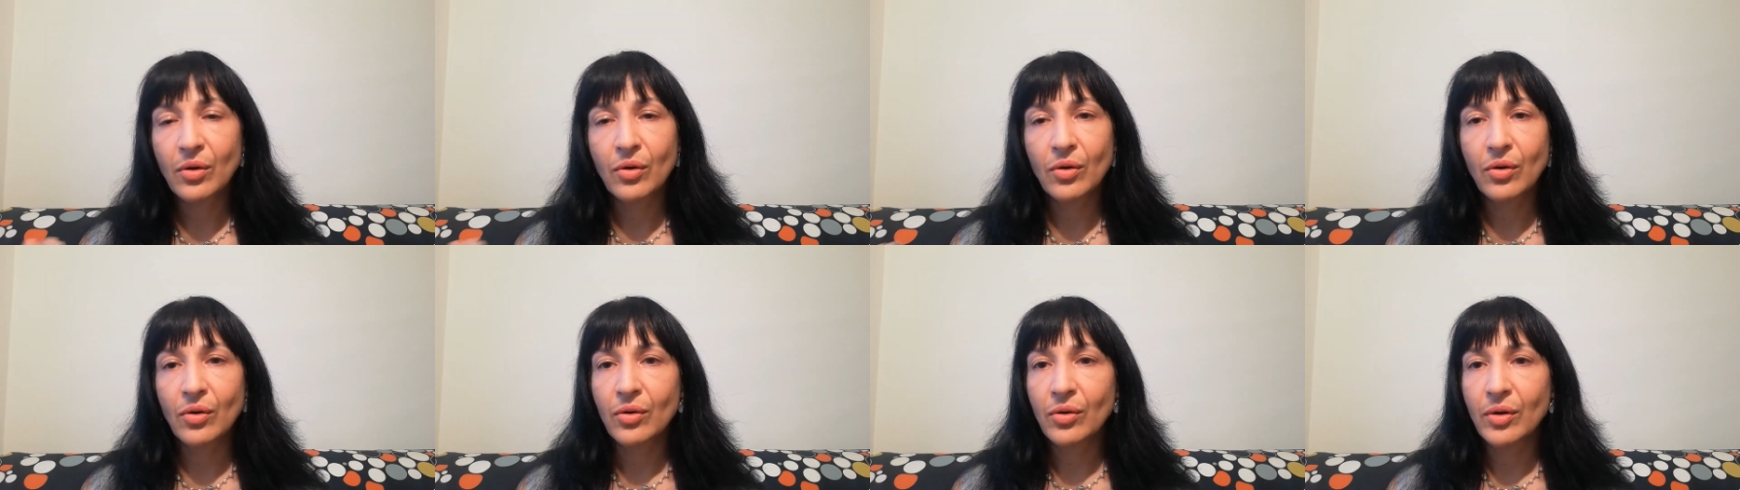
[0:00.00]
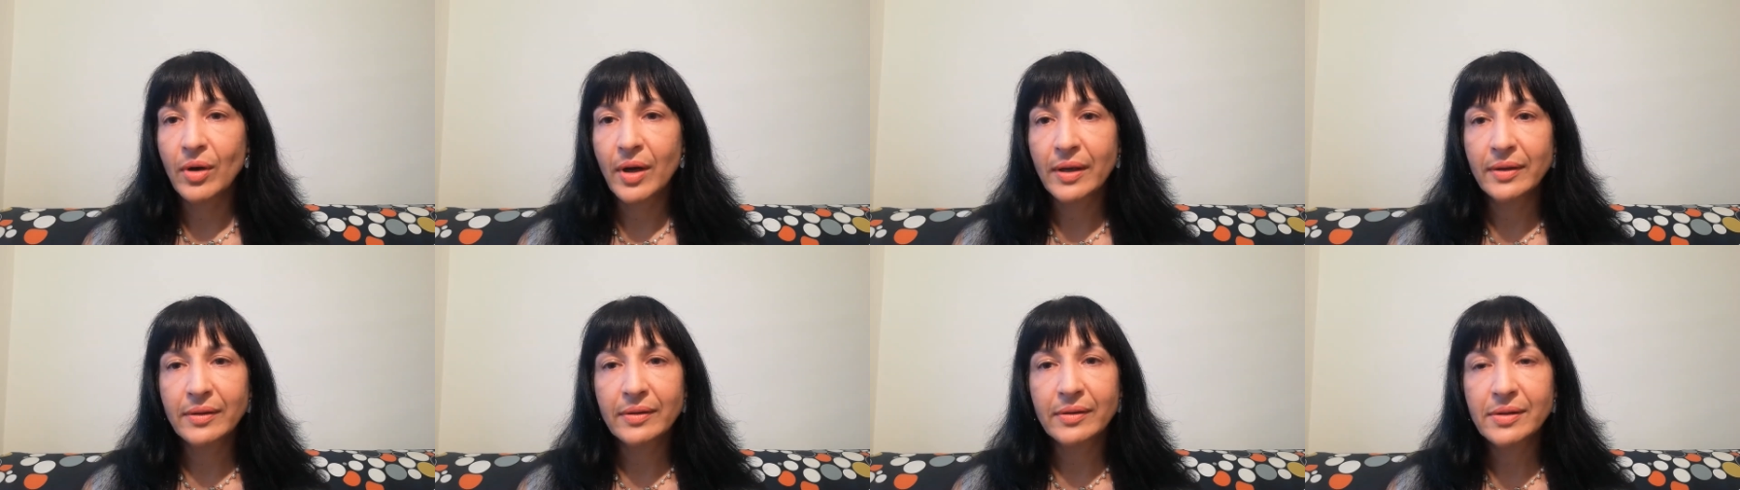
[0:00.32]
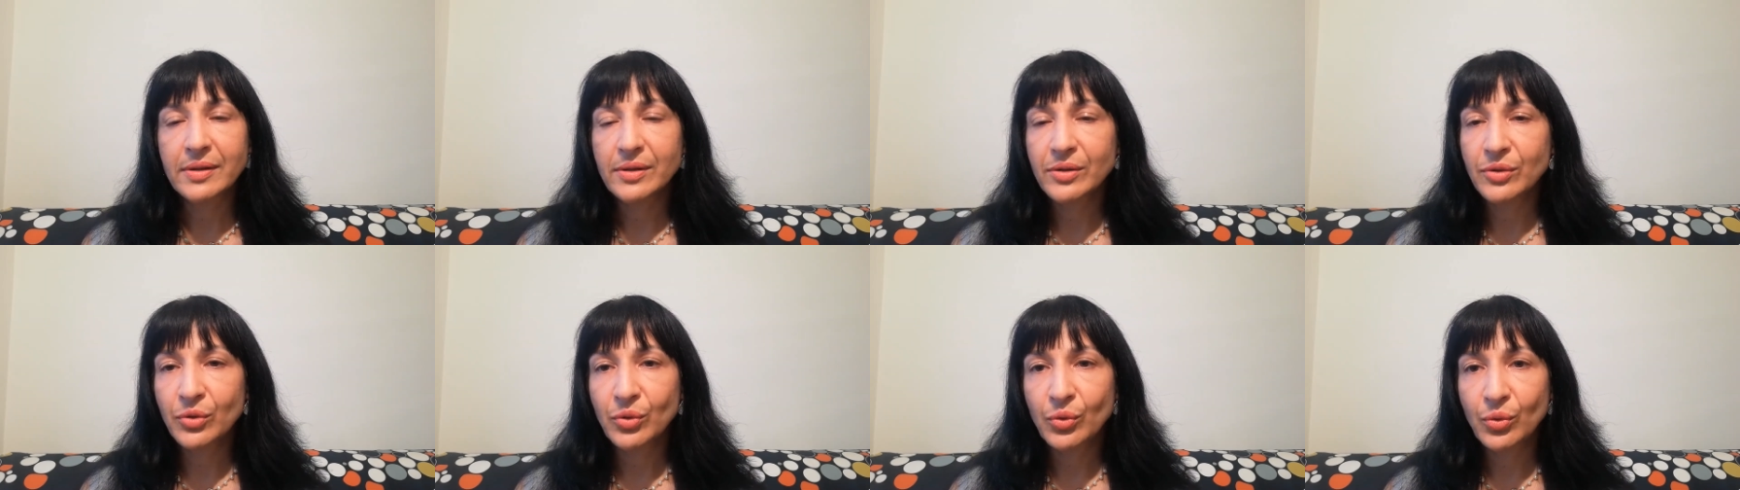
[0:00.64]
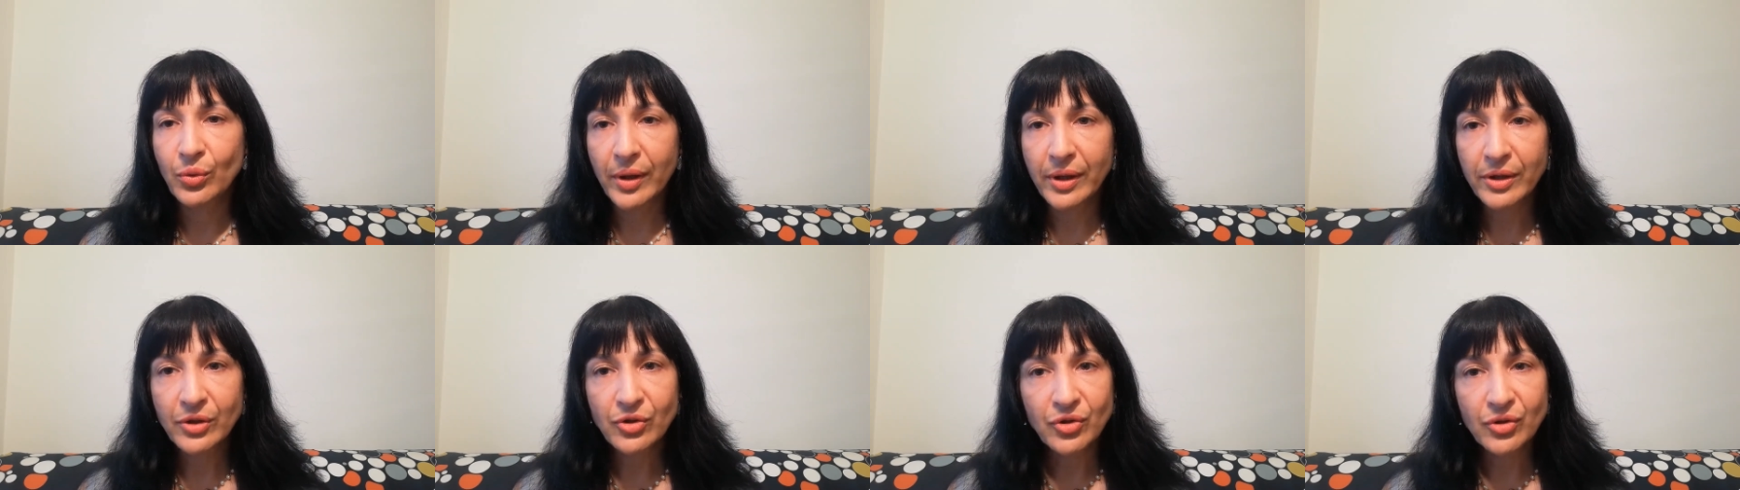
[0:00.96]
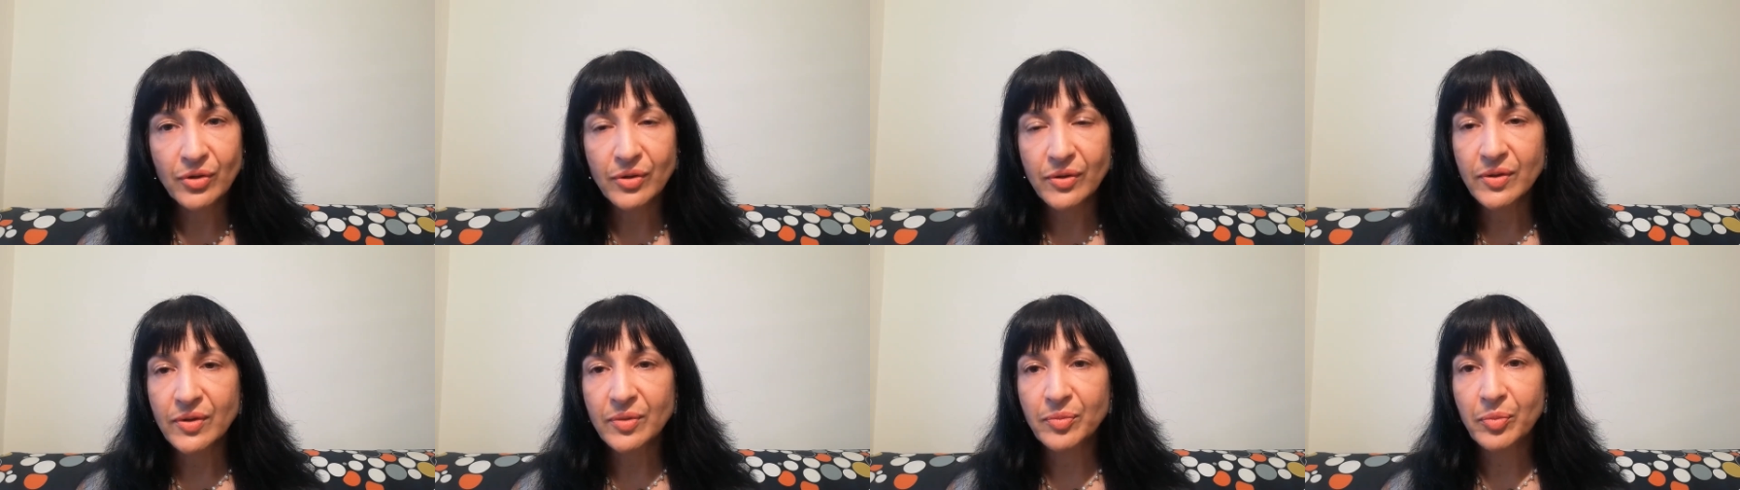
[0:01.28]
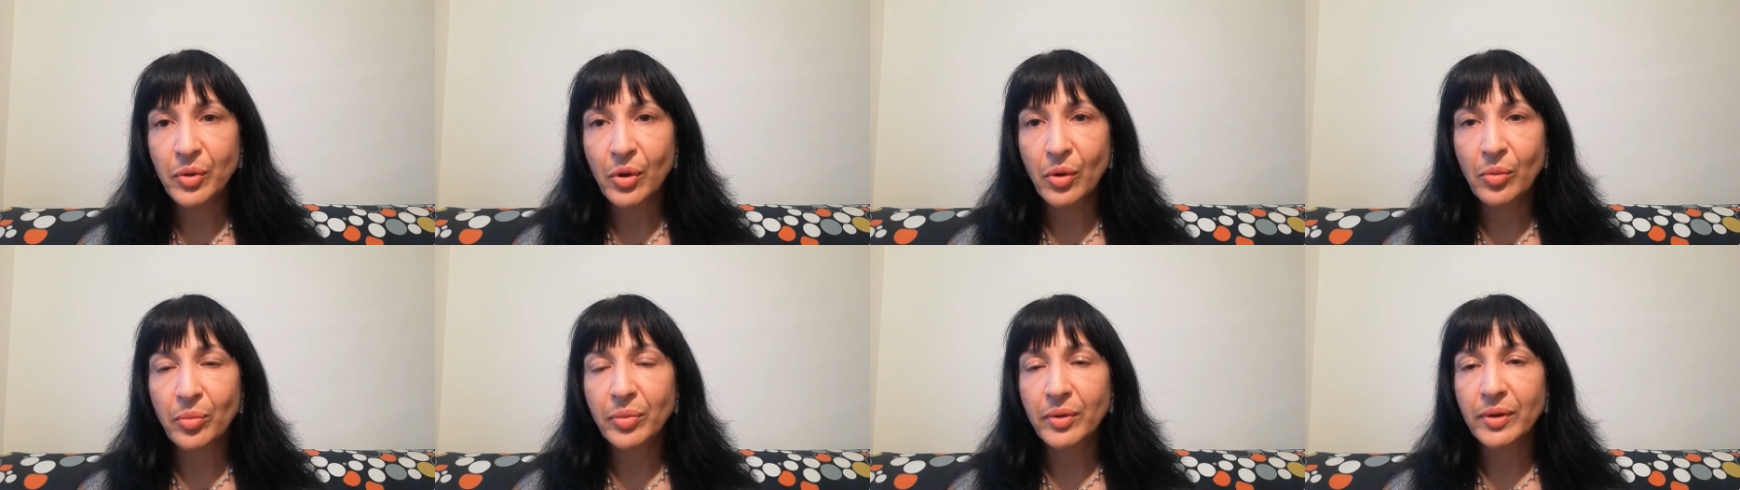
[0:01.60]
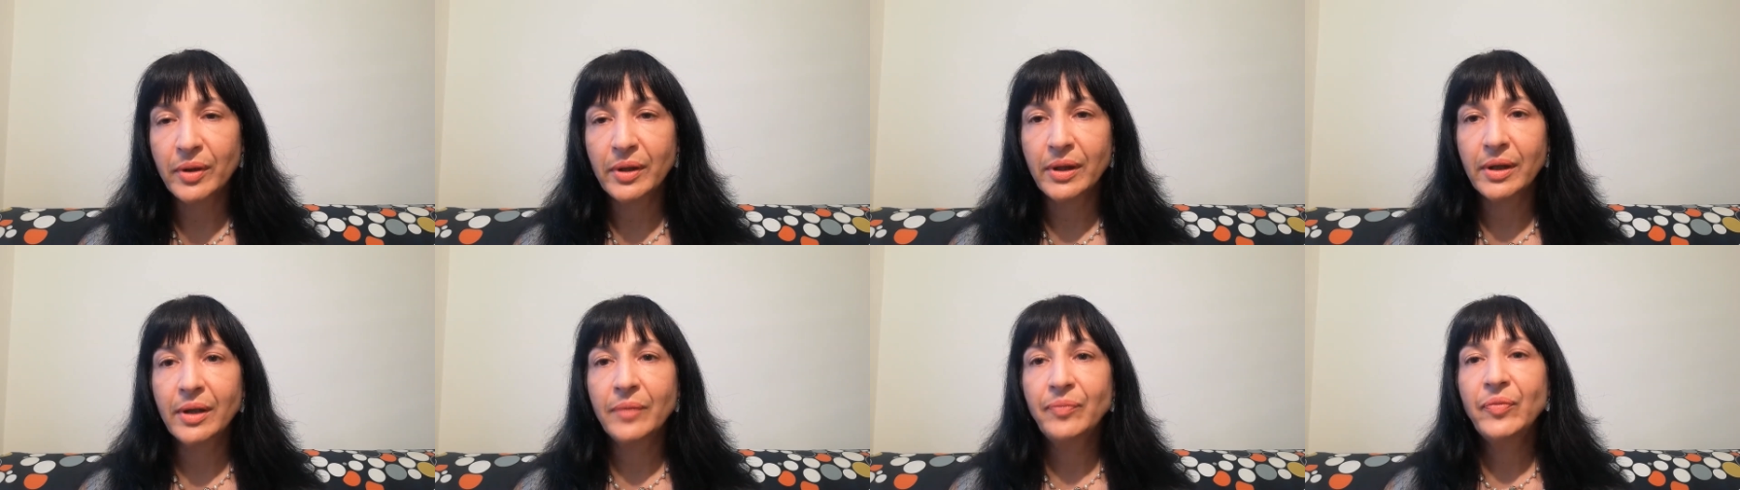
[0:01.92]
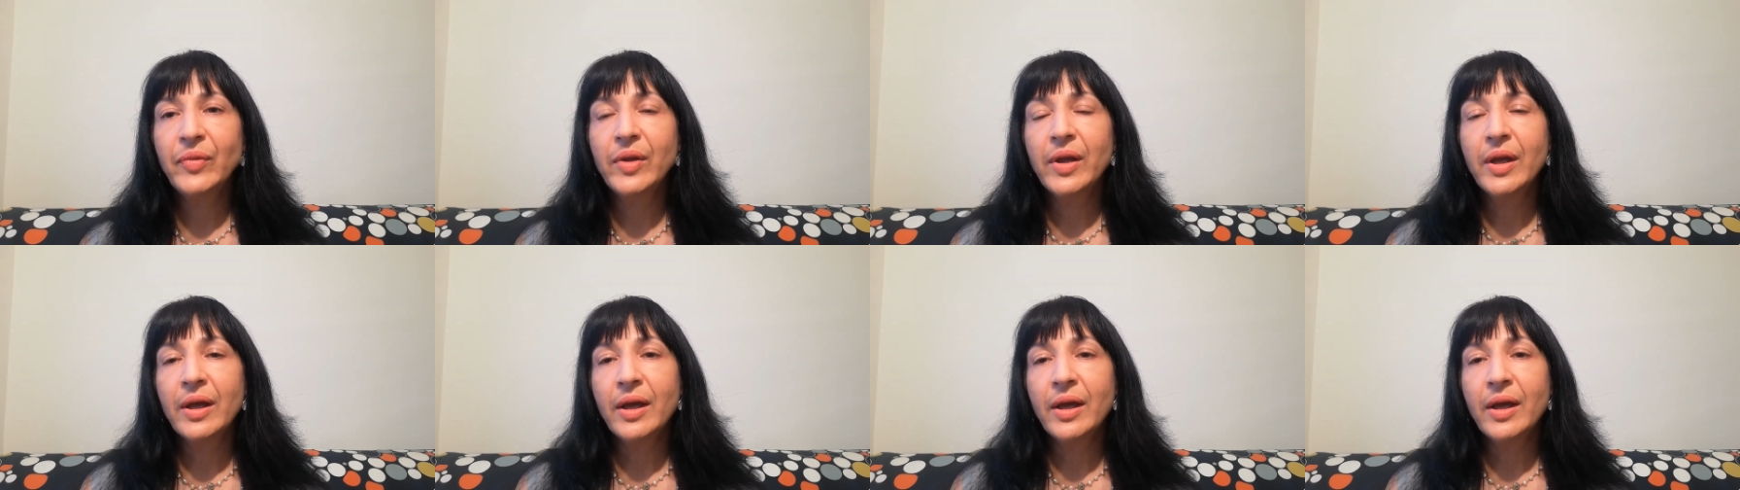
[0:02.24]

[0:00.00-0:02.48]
or other situations properly,